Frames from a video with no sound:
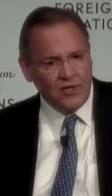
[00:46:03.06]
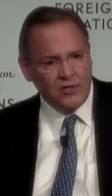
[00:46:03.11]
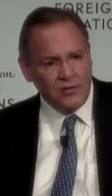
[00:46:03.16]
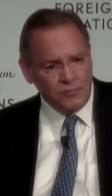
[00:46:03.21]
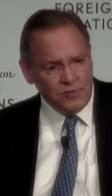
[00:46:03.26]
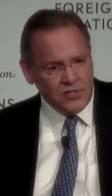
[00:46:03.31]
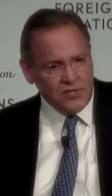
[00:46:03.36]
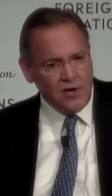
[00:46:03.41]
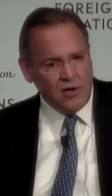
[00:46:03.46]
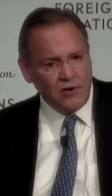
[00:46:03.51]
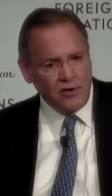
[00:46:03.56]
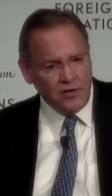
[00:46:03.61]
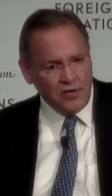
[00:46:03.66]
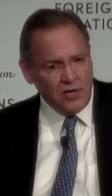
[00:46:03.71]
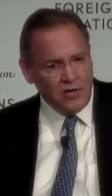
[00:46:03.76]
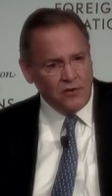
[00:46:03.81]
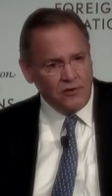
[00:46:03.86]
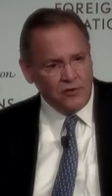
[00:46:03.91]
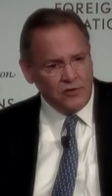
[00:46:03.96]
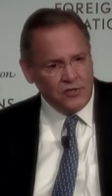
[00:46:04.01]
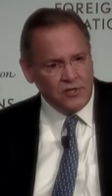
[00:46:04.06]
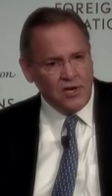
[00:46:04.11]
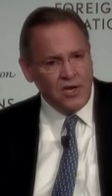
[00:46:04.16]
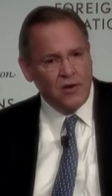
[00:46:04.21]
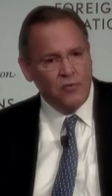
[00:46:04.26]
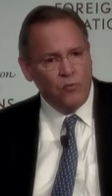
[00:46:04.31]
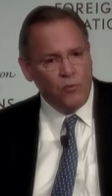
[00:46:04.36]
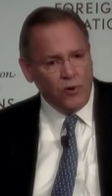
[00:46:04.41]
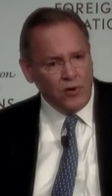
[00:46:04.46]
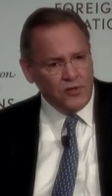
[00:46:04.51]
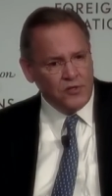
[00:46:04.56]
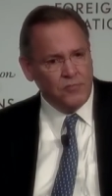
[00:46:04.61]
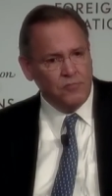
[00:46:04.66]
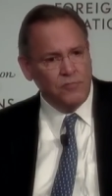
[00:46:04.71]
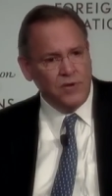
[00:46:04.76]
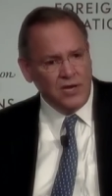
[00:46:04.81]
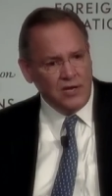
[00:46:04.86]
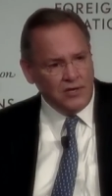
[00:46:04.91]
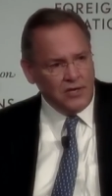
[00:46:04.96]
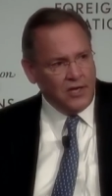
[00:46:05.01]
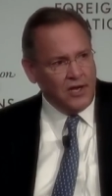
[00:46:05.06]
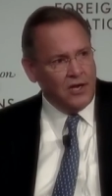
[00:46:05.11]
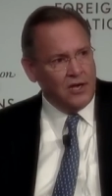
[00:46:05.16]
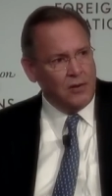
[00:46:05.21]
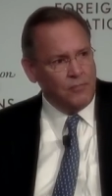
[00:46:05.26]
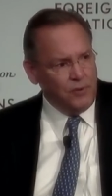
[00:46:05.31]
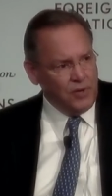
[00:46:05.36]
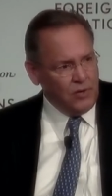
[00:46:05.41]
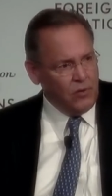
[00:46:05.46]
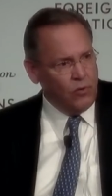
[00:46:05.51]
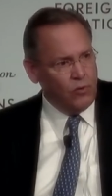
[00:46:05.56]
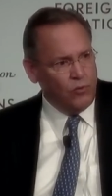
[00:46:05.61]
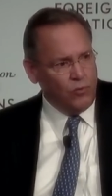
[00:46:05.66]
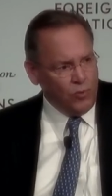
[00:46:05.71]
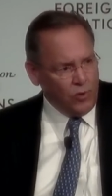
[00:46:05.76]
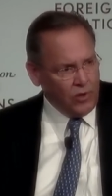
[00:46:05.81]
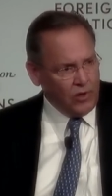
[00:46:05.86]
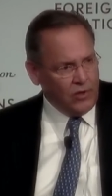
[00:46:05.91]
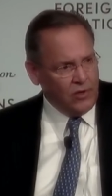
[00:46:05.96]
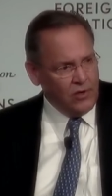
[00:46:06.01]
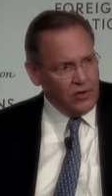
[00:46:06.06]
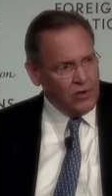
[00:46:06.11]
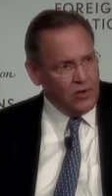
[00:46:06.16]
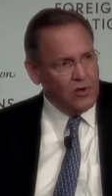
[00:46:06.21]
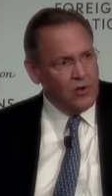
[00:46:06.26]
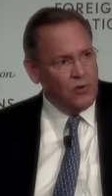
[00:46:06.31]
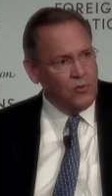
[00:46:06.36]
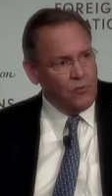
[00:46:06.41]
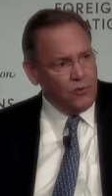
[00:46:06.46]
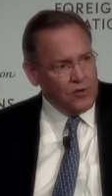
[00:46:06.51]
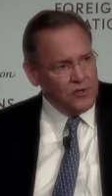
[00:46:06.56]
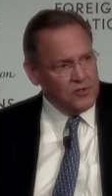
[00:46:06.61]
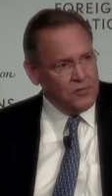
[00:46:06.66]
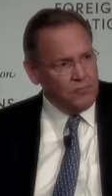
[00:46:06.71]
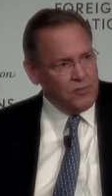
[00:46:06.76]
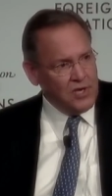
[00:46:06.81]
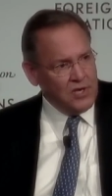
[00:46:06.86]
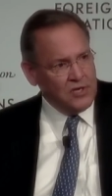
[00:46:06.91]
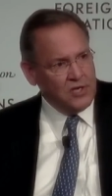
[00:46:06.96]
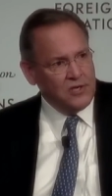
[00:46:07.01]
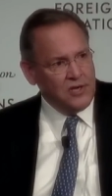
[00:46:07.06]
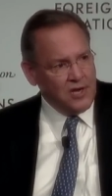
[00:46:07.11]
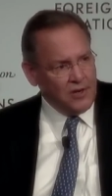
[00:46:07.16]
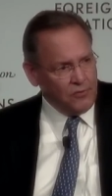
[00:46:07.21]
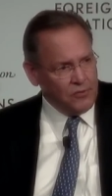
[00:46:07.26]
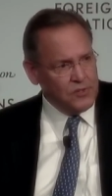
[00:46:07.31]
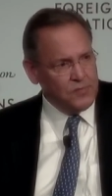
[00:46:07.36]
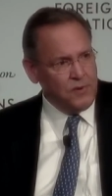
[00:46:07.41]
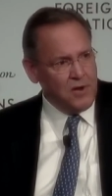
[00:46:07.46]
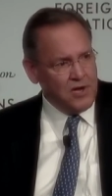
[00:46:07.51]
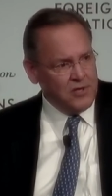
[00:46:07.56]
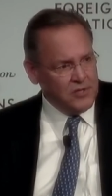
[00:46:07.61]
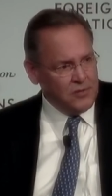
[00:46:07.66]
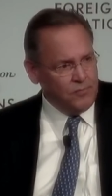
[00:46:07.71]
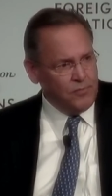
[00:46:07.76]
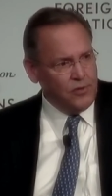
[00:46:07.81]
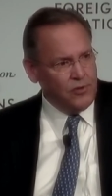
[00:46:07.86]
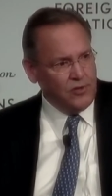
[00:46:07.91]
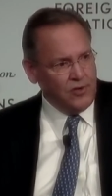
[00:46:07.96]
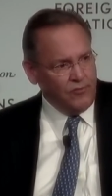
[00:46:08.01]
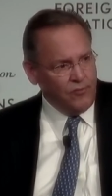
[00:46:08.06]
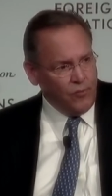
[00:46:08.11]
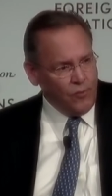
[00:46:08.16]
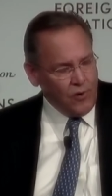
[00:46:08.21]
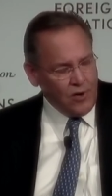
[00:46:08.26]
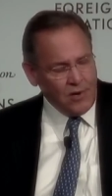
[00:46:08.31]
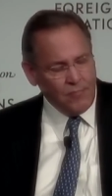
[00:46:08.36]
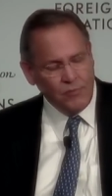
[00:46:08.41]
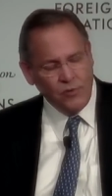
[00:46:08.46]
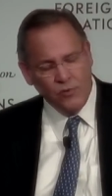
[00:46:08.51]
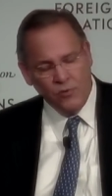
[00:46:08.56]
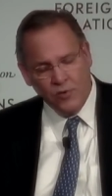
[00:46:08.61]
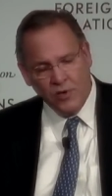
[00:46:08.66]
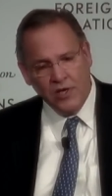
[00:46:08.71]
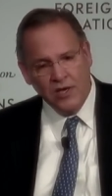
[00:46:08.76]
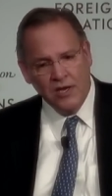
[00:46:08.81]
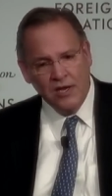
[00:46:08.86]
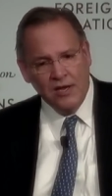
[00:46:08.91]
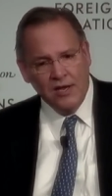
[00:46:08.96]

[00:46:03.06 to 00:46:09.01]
them started to understand, what does it mean to get up and go to work? What does it mean to take responsibility for what I'm doing?